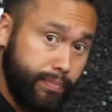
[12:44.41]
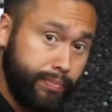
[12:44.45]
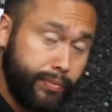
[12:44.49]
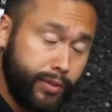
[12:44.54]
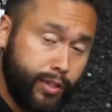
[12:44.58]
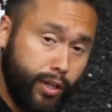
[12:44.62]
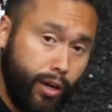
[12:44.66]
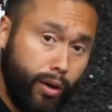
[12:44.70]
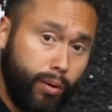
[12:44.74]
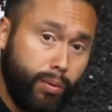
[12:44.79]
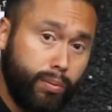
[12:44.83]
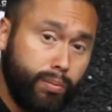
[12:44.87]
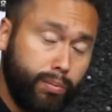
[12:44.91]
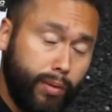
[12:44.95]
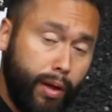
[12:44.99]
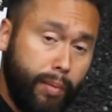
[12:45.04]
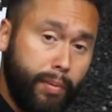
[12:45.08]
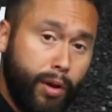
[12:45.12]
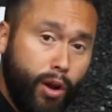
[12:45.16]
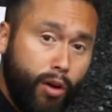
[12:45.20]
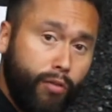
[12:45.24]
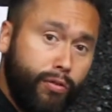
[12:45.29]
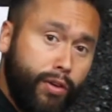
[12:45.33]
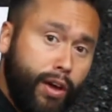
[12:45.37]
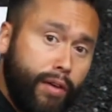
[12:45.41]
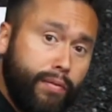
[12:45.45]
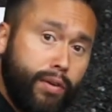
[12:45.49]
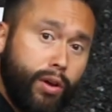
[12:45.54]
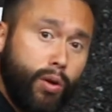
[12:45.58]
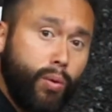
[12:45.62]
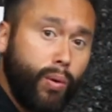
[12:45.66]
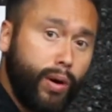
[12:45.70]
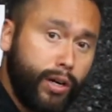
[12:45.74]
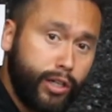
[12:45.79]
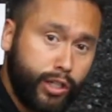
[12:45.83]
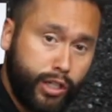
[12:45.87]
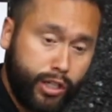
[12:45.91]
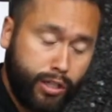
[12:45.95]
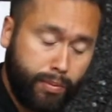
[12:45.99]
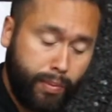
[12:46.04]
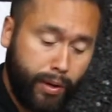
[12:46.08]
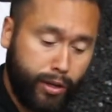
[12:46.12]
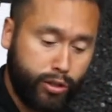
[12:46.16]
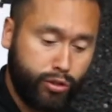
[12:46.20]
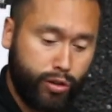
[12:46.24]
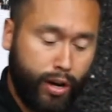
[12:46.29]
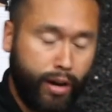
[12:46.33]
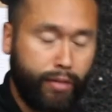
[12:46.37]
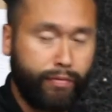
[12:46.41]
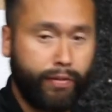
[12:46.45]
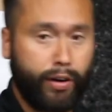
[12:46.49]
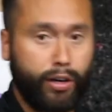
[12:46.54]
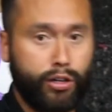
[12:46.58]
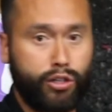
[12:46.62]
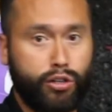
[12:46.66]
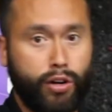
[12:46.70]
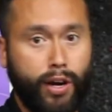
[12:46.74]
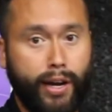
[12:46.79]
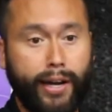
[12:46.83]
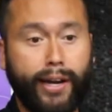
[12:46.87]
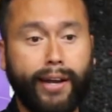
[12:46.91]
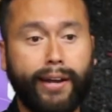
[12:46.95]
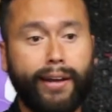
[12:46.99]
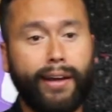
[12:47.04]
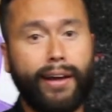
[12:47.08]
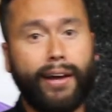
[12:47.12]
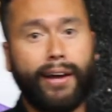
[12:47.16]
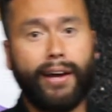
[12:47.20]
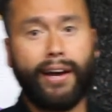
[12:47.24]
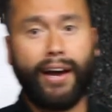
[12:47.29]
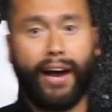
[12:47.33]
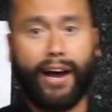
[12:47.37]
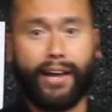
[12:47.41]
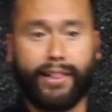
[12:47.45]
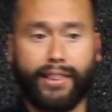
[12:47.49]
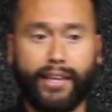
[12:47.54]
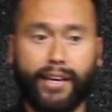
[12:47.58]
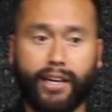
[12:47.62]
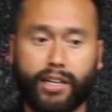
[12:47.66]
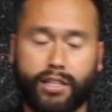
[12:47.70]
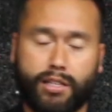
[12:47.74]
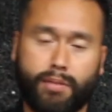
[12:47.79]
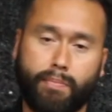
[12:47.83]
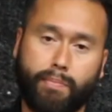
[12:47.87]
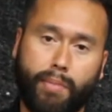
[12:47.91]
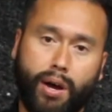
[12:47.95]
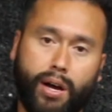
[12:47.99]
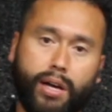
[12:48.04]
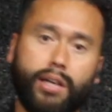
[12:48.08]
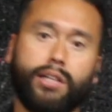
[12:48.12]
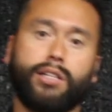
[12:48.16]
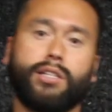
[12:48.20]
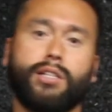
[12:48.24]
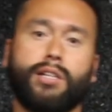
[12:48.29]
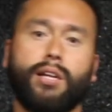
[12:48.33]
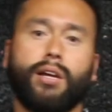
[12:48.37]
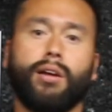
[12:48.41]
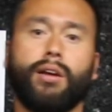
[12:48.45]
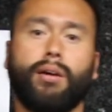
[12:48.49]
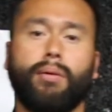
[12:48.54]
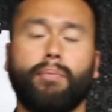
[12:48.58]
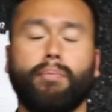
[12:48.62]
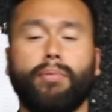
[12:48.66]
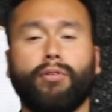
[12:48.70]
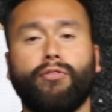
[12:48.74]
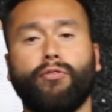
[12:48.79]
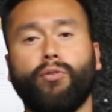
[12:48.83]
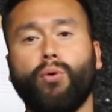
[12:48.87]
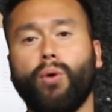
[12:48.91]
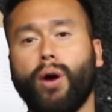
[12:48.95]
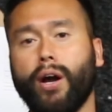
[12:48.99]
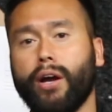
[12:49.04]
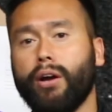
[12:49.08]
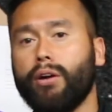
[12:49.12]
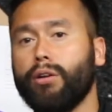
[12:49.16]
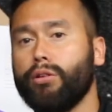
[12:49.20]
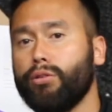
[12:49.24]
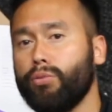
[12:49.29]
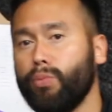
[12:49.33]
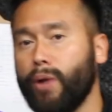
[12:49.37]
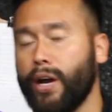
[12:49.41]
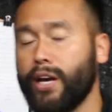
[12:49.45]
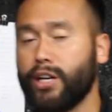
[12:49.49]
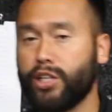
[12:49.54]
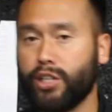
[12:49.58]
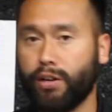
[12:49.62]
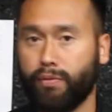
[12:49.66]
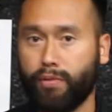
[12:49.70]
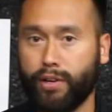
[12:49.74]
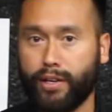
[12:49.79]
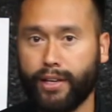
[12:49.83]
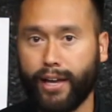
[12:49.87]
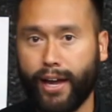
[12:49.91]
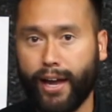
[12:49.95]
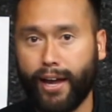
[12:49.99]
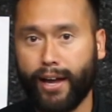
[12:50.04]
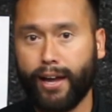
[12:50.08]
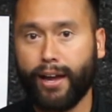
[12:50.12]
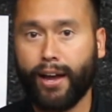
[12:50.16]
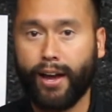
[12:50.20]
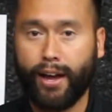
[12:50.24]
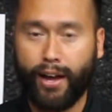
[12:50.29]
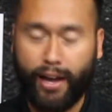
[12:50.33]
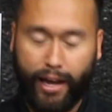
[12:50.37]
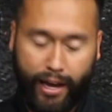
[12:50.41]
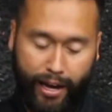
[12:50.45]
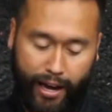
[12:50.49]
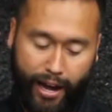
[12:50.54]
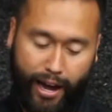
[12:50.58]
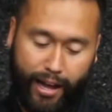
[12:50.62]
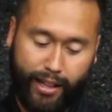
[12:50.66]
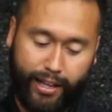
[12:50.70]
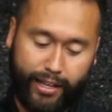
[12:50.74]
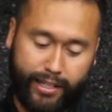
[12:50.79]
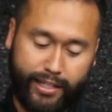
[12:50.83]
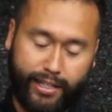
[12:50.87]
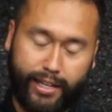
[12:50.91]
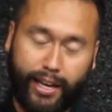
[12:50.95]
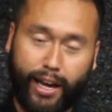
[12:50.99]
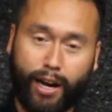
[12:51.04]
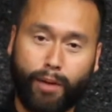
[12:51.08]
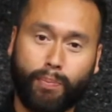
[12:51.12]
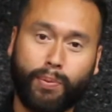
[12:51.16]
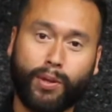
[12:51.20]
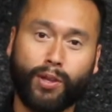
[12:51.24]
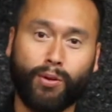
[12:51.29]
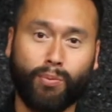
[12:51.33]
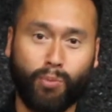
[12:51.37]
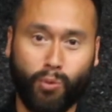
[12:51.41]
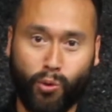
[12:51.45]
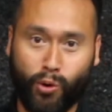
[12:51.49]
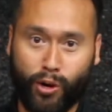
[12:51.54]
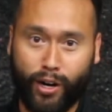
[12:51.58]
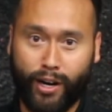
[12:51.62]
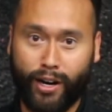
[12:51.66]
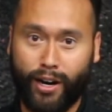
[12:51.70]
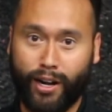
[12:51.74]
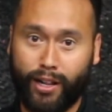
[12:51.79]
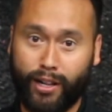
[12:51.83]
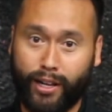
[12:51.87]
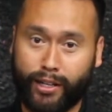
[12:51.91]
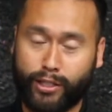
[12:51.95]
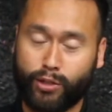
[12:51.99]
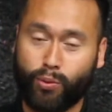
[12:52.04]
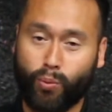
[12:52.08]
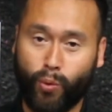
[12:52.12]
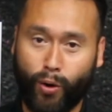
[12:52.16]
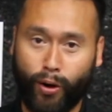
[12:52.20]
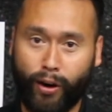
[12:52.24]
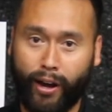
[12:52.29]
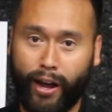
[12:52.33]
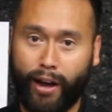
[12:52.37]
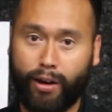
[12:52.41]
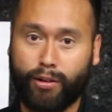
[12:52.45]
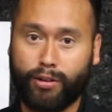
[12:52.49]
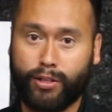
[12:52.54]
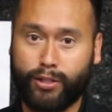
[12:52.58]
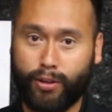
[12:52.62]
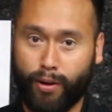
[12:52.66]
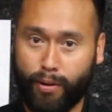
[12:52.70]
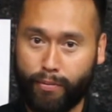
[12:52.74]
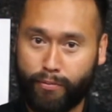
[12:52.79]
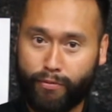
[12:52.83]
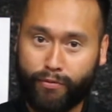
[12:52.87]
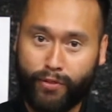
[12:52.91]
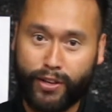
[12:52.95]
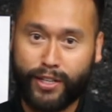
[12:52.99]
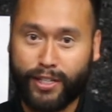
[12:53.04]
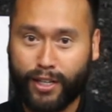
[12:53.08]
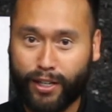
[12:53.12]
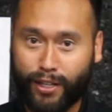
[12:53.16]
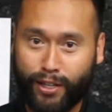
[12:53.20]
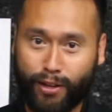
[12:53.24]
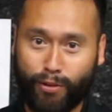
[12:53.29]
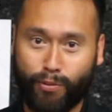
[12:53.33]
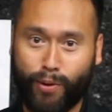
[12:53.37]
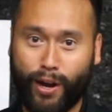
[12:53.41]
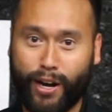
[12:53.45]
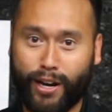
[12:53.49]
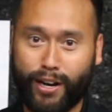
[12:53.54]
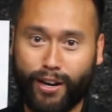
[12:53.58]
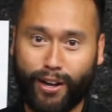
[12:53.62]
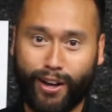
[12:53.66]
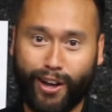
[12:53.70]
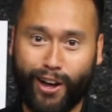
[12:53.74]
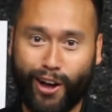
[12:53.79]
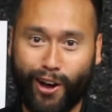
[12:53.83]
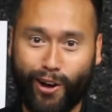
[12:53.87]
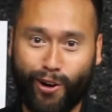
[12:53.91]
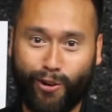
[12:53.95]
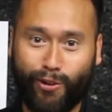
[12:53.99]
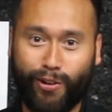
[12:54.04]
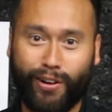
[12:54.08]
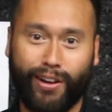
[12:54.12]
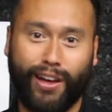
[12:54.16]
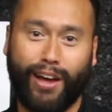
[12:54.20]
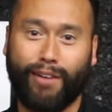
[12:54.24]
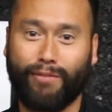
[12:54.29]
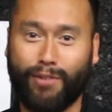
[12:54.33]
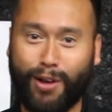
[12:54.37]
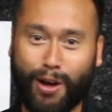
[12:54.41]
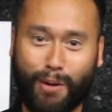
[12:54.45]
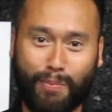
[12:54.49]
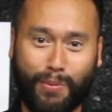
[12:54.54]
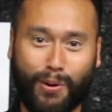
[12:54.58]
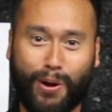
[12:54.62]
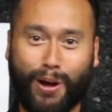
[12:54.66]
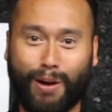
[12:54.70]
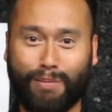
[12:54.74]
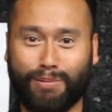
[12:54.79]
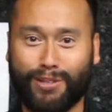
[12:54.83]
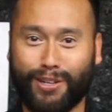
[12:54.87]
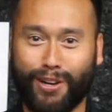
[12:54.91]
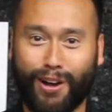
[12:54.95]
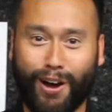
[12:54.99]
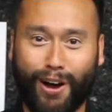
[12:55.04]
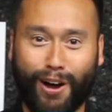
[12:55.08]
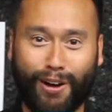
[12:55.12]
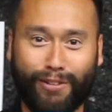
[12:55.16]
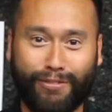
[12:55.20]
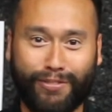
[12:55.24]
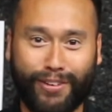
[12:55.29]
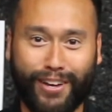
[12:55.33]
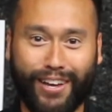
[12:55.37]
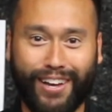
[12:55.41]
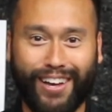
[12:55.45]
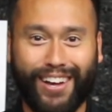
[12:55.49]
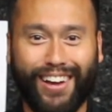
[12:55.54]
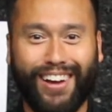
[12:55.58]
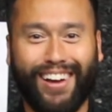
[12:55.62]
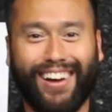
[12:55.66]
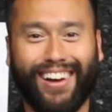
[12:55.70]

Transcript: So let me know if you have any questions about dry fire training. I think it's a must. Before I go to the range every day, I like to get up in the morning, I like to work out so I'm physically ready to go, have a couple cups of coffee.